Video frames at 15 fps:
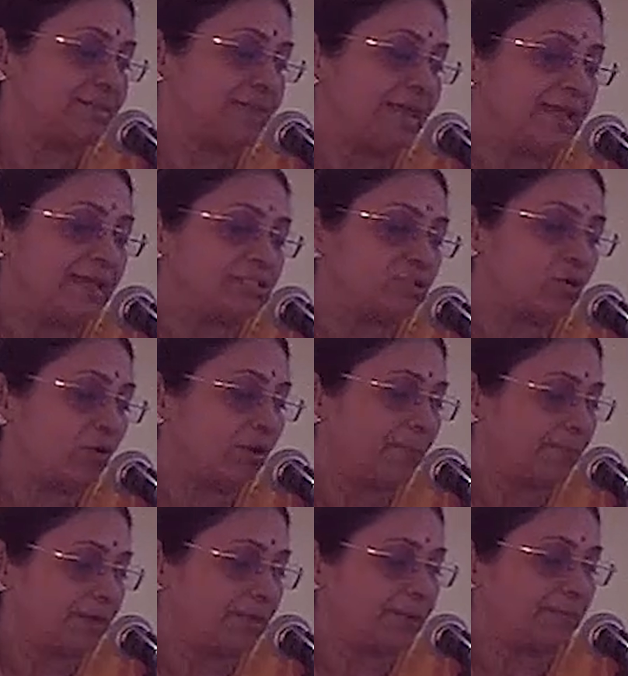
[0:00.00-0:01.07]
lakes or
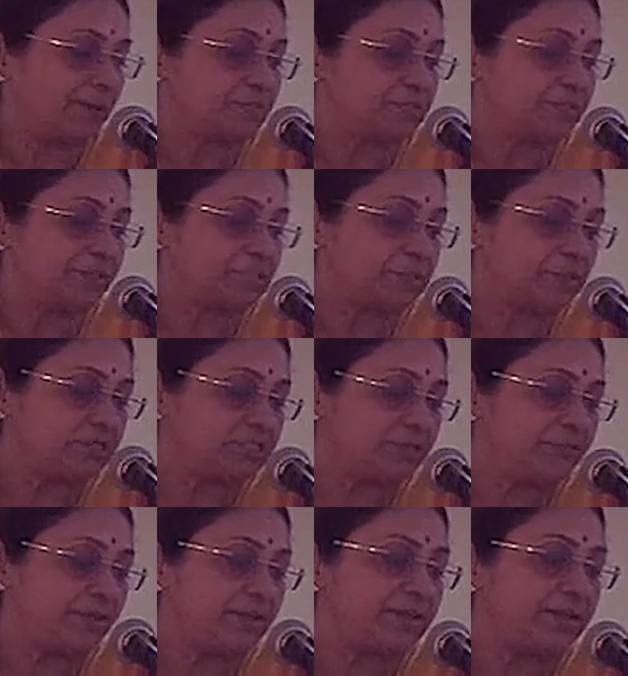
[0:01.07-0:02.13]
mantapas, but the
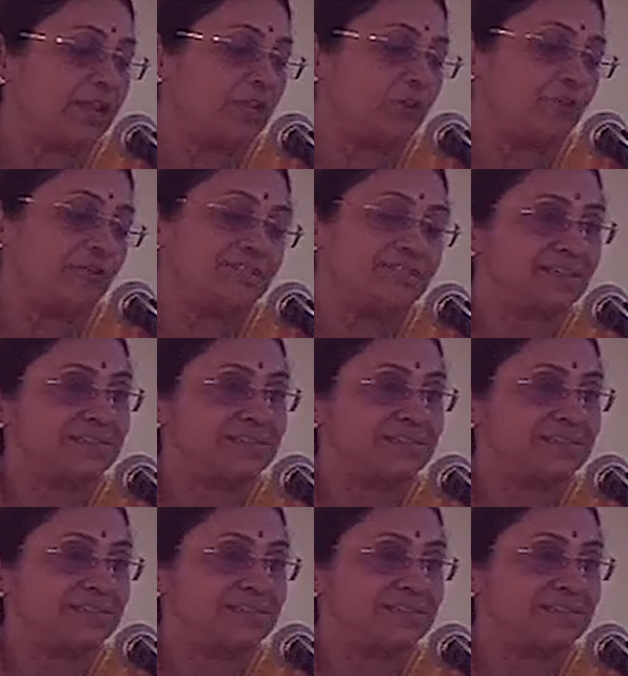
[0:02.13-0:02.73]
specific date of its